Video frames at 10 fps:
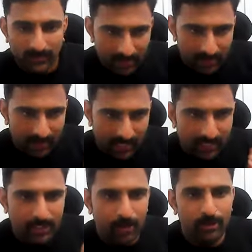That, that
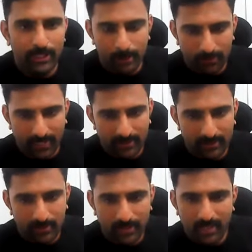is how you need to
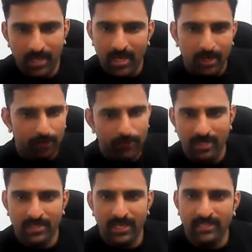practice, okay? If you
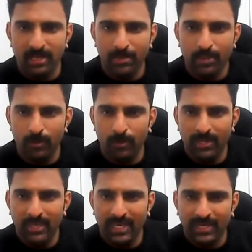are seeing Sameer's
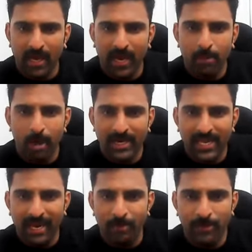movement, like I'm
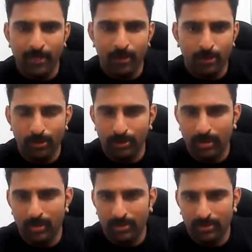already helping you to
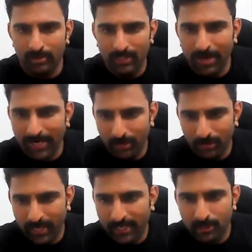uh, remind
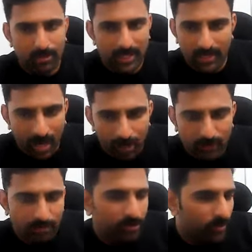you, right? So then how
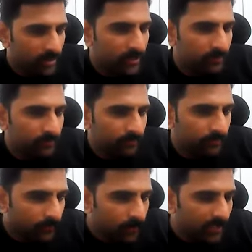it will work?
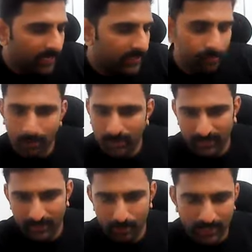So that's the
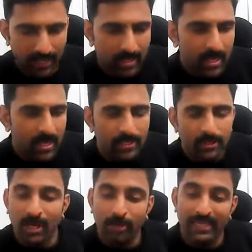important thing, okay?
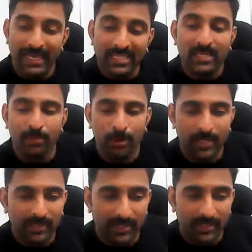So now the next
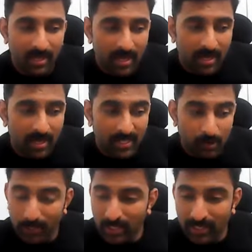important thing, uh,
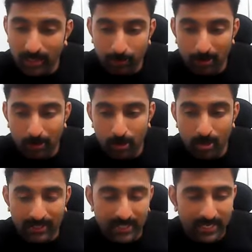especially the people who
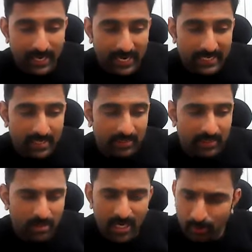are there, right? Uh,
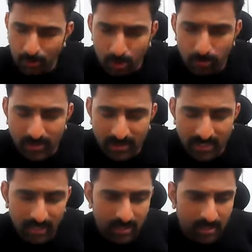Sameer, I'm so
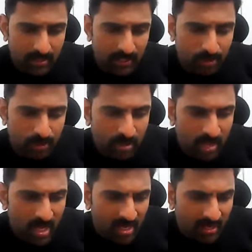busy, uh, you
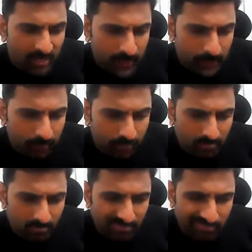know, um,
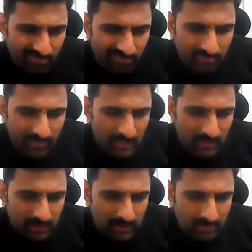
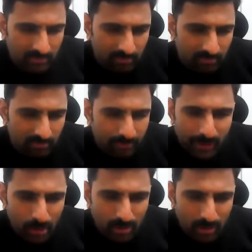uh,
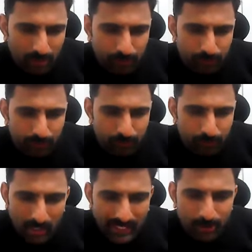because of
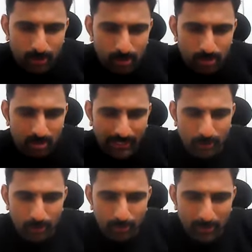what I don't know, I
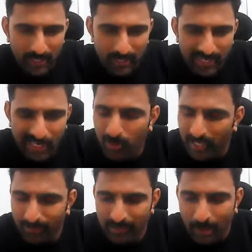should be
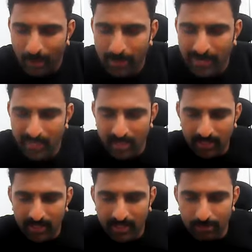equally with Ambani or
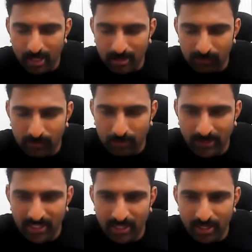Adani because of my
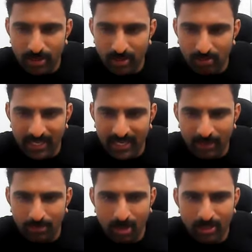busy schedule, but like
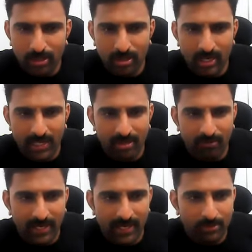I'm not sure, like
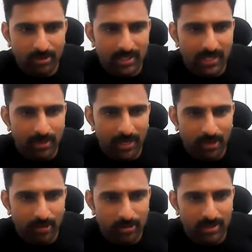why I'm still in my
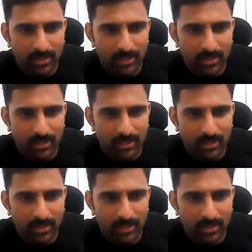house